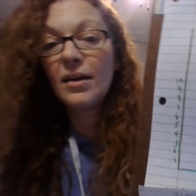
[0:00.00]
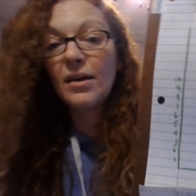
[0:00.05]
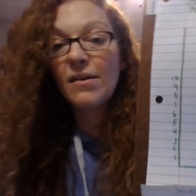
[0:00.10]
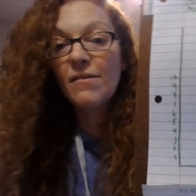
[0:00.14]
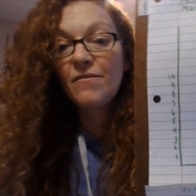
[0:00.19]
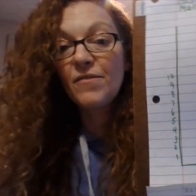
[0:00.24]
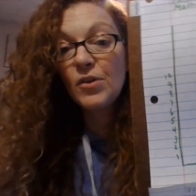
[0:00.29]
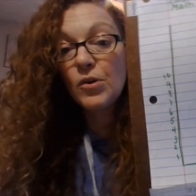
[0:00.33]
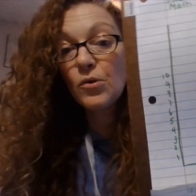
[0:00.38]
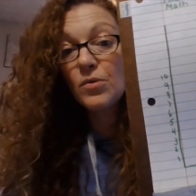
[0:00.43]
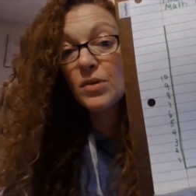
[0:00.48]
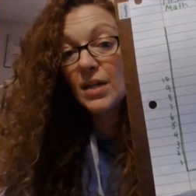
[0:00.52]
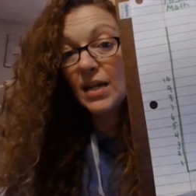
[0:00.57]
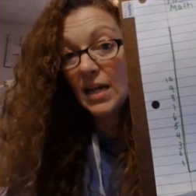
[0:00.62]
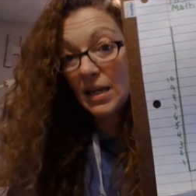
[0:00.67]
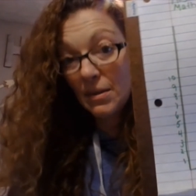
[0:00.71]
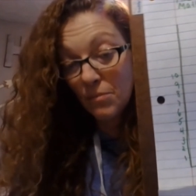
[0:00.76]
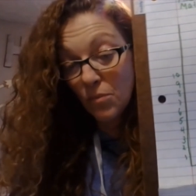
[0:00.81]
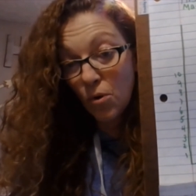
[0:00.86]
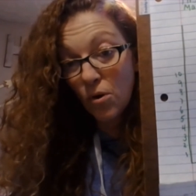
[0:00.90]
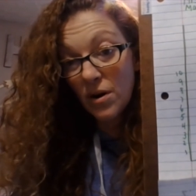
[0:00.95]
If you
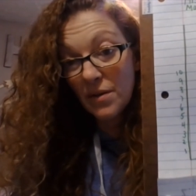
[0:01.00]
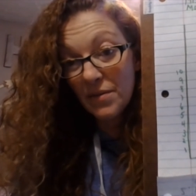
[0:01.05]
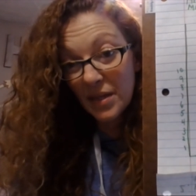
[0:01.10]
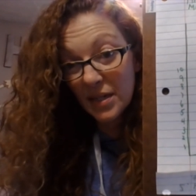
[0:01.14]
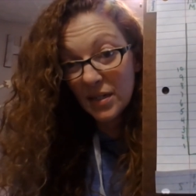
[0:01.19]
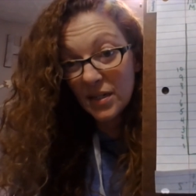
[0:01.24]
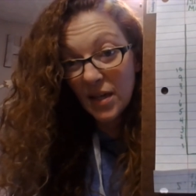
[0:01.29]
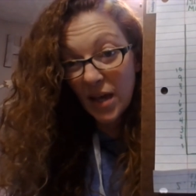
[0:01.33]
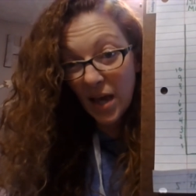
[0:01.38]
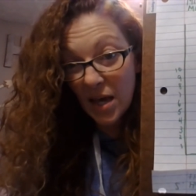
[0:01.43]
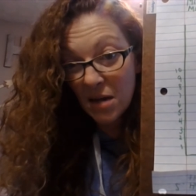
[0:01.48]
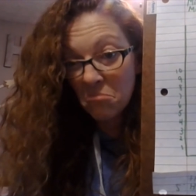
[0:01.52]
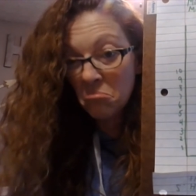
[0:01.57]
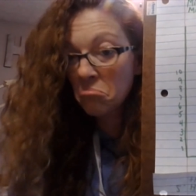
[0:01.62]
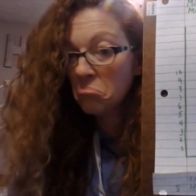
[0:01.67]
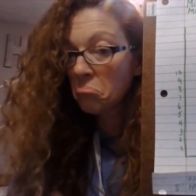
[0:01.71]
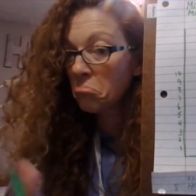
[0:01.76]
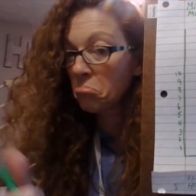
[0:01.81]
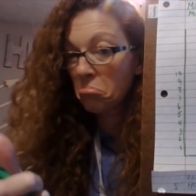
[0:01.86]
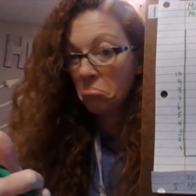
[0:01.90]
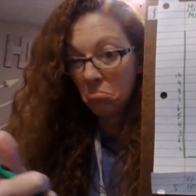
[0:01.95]
need more than 10,
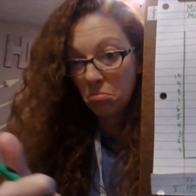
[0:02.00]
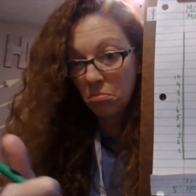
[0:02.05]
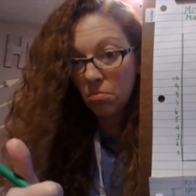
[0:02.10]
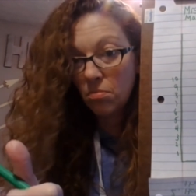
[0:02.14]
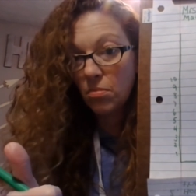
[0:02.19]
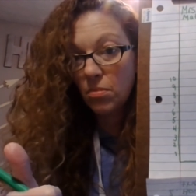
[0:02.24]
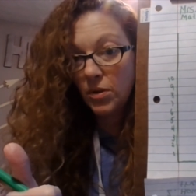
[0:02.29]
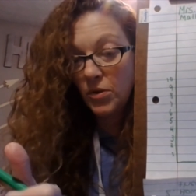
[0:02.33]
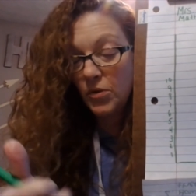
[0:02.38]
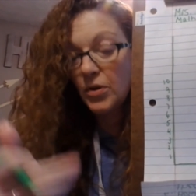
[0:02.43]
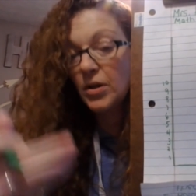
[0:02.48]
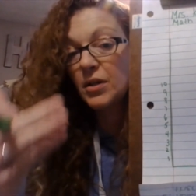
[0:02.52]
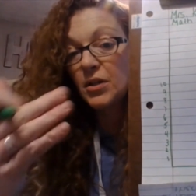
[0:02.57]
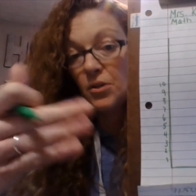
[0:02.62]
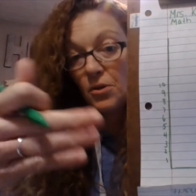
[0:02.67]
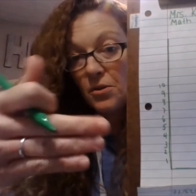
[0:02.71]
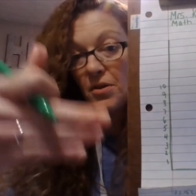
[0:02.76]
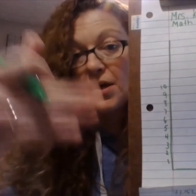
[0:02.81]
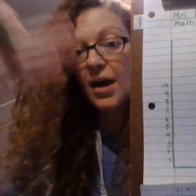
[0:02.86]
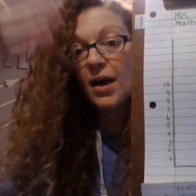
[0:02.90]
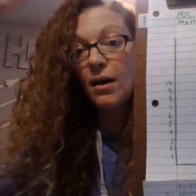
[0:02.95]
you can
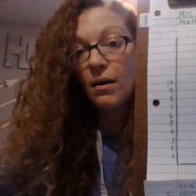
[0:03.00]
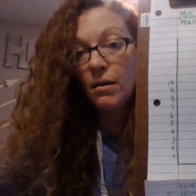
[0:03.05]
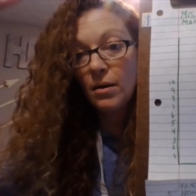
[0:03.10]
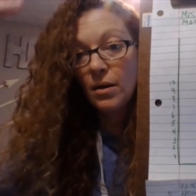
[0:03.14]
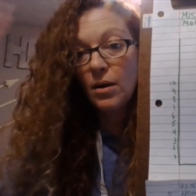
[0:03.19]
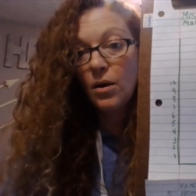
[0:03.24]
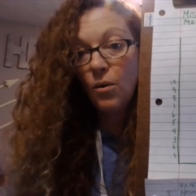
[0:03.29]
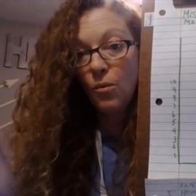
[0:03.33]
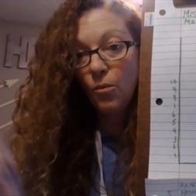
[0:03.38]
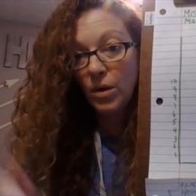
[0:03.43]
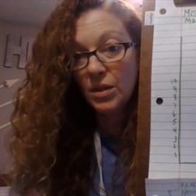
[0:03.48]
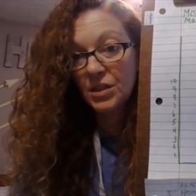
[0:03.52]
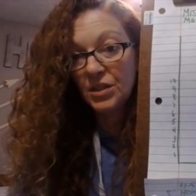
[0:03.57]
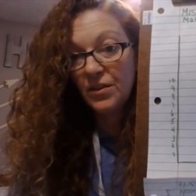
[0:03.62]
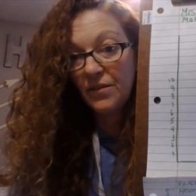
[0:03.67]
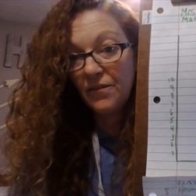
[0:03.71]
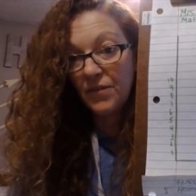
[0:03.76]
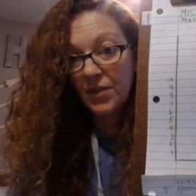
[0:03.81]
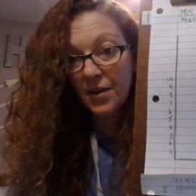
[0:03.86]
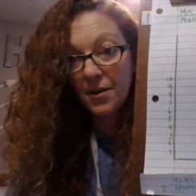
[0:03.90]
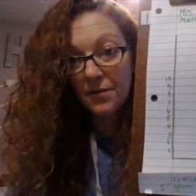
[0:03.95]
do that once
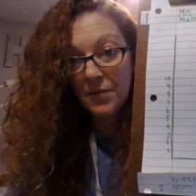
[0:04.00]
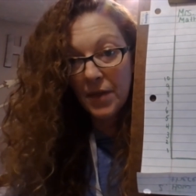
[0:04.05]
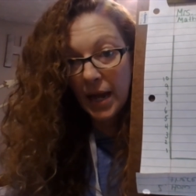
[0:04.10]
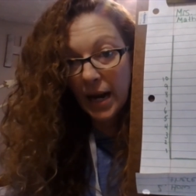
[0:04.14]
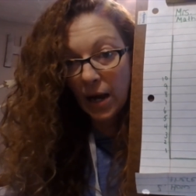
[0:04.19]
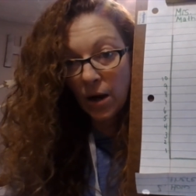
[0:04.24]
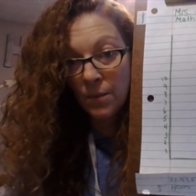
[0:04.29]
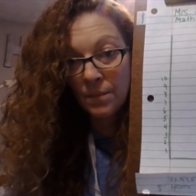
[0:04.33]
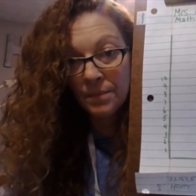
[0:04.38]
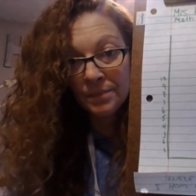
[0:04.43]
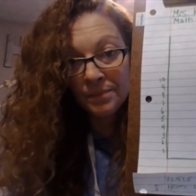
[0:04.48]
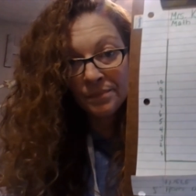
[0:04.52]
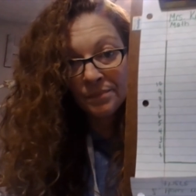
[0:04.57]
you figure that out.